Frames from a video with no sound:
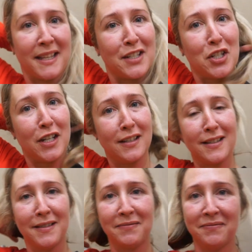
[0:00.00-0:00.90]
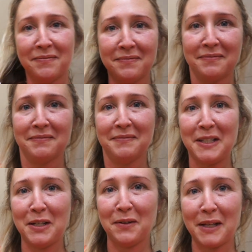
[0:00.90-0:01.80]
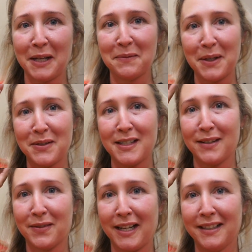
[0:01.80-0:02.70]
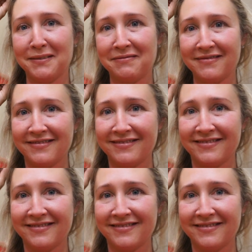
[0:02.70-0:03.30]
Get the jeans. You don't like them though still, right? It's